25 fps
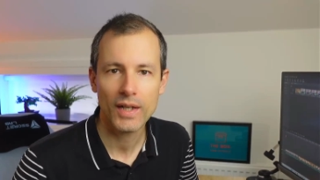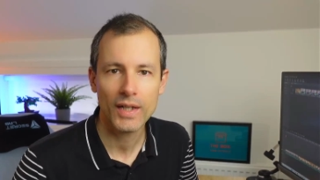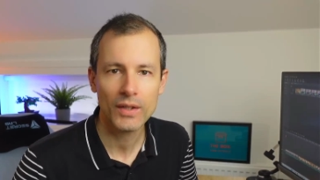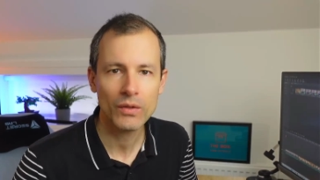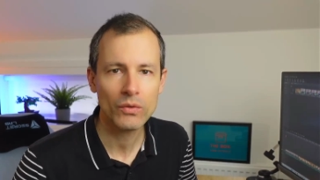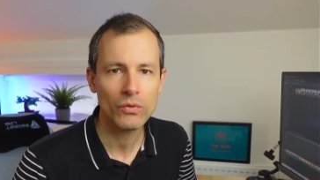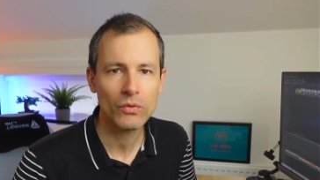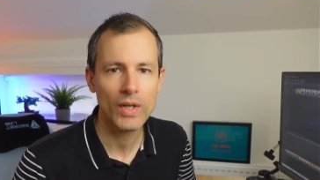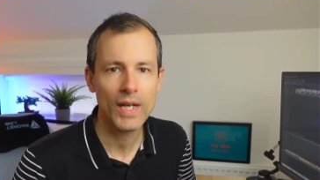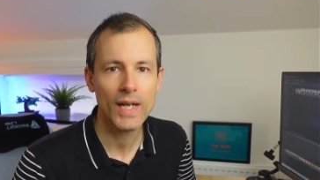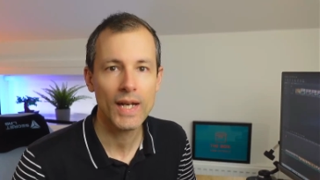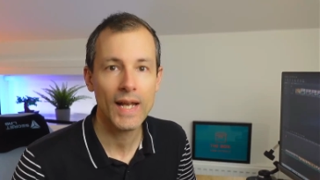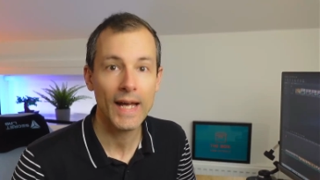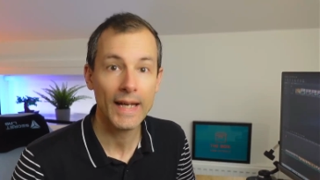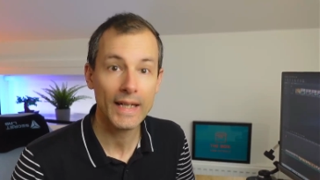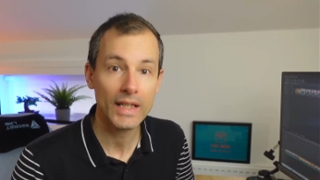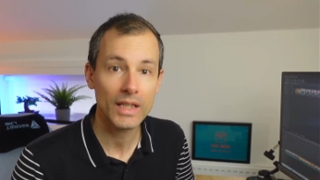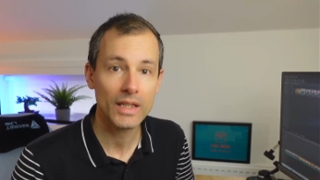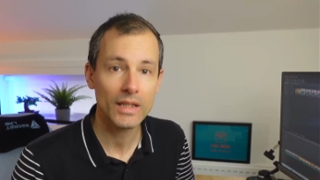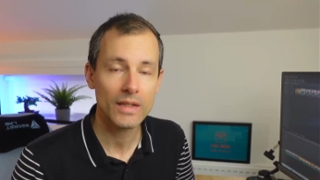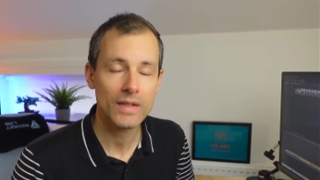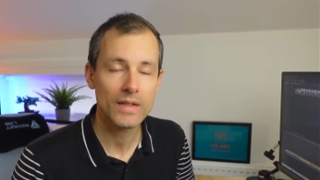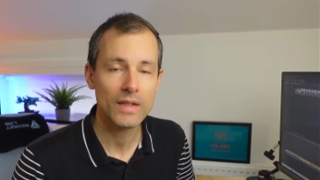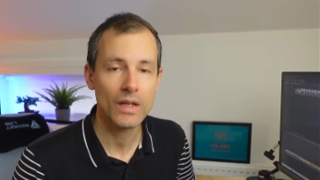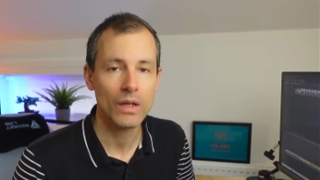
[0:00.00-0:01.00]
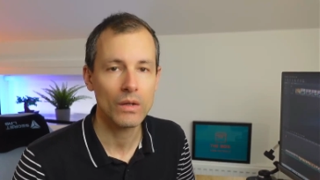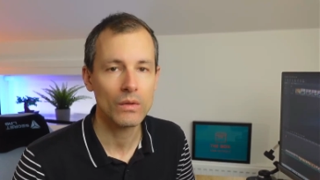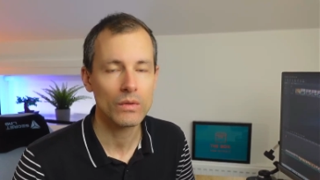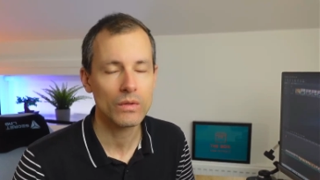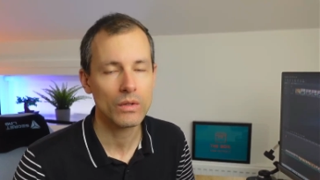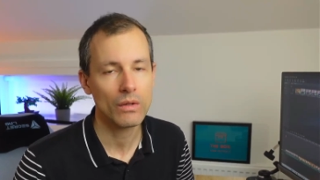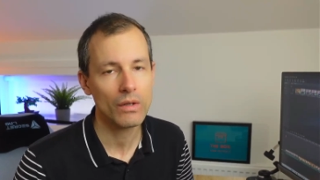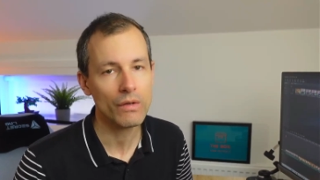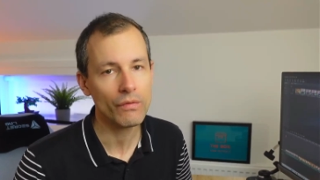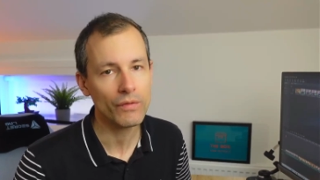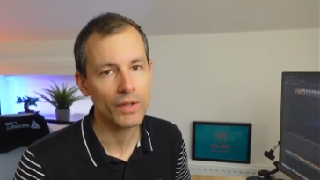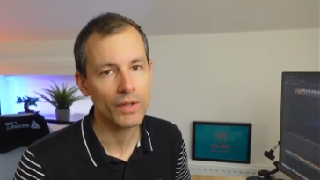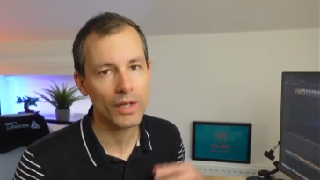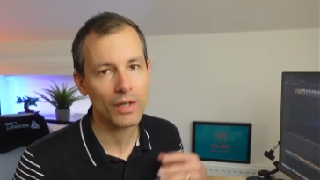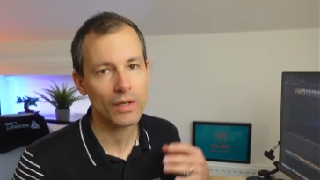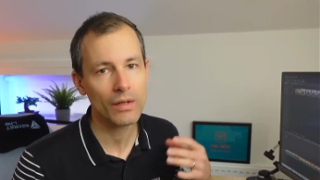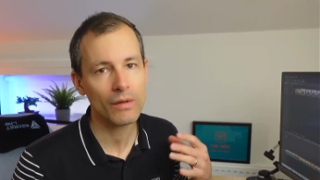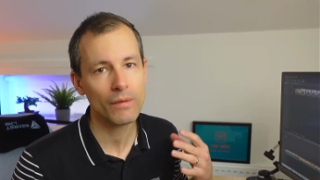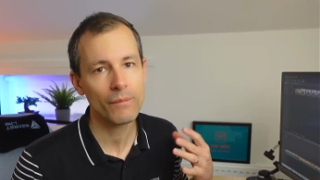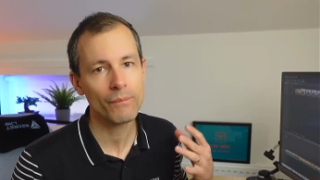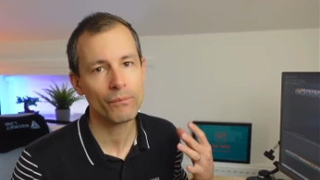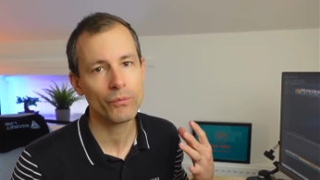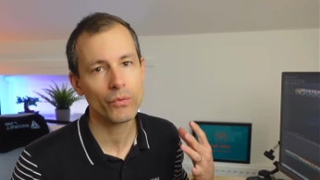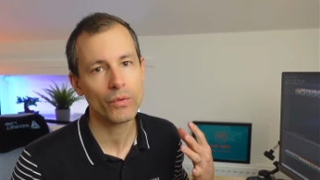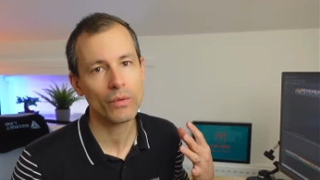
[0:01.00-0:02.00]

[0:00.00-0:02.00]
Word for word: I don't really like that sound. So if they